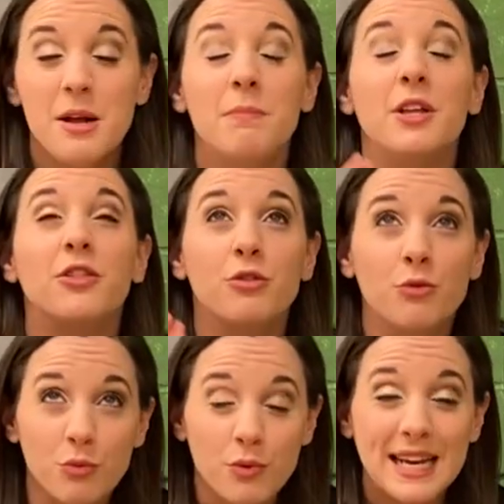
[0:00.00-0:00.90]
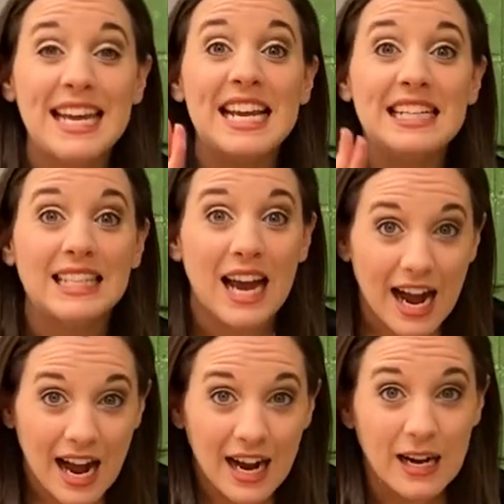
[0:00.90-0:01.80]
but 3
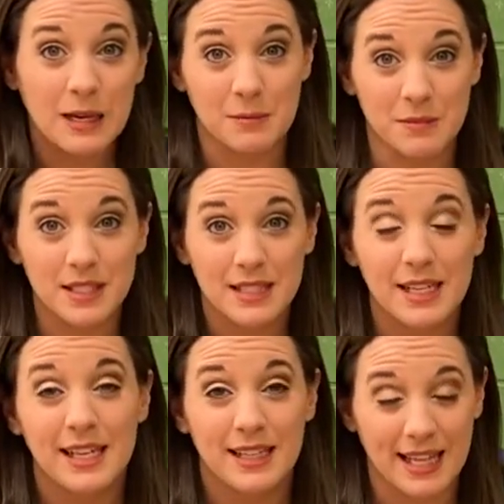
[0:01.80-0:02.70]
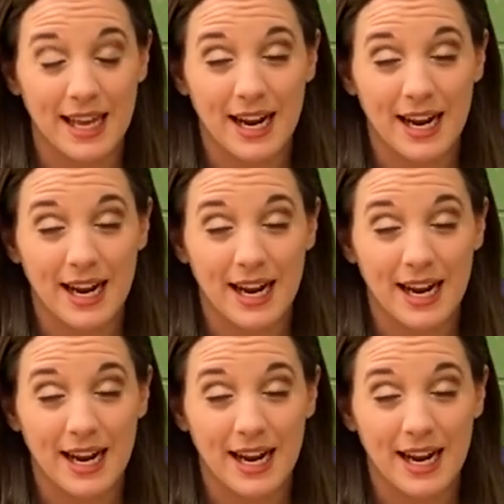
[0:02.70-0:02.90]
times that